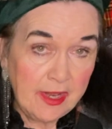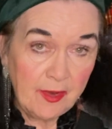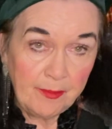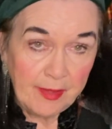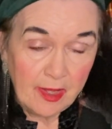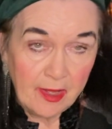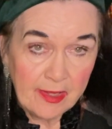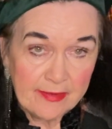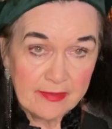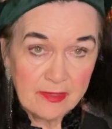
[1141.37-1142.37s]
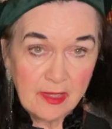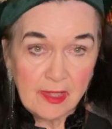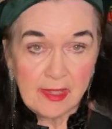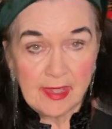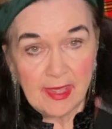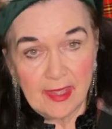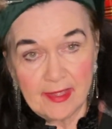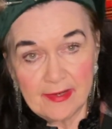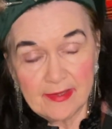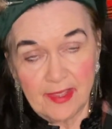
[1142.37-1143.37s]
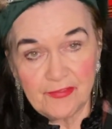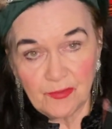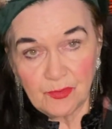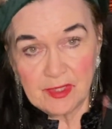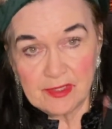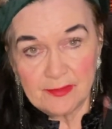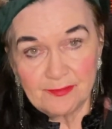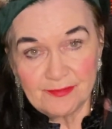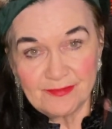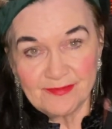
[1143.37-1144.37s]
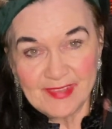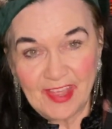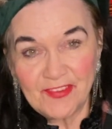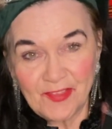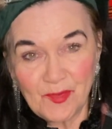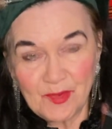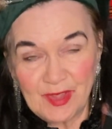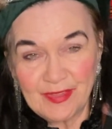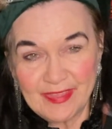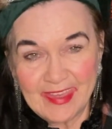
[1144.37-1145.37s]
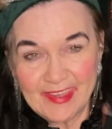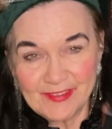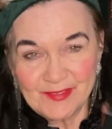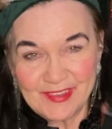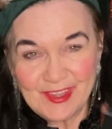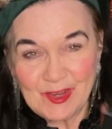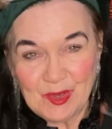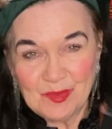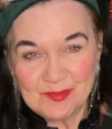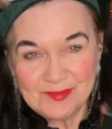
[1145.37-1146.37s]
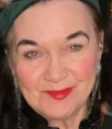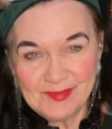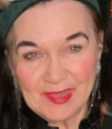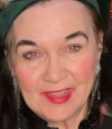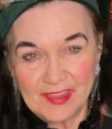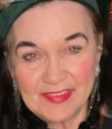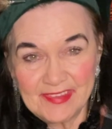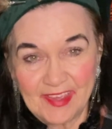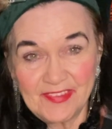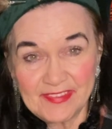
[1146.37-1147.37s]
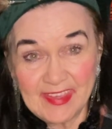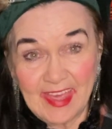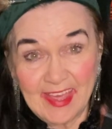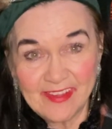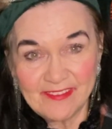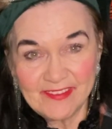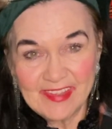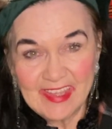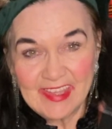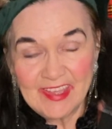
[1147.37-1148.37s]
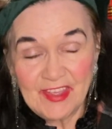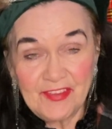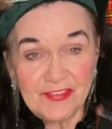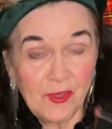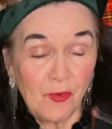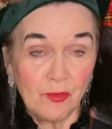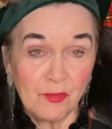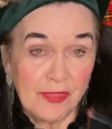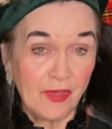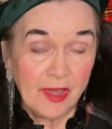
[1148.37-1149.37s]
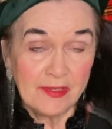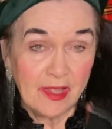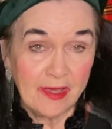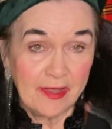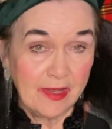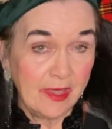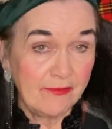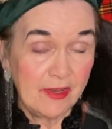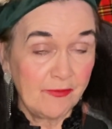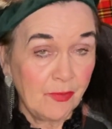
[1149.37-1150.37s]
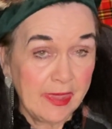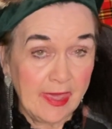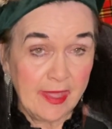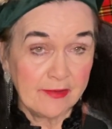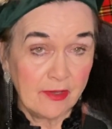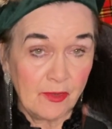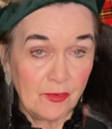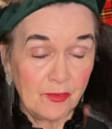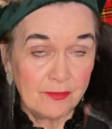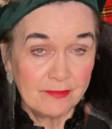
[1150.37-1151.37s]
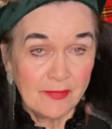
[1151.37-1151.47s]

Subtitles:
in a pot, and it's the real thing, you know. Nice to have. So with online, even if we can't go,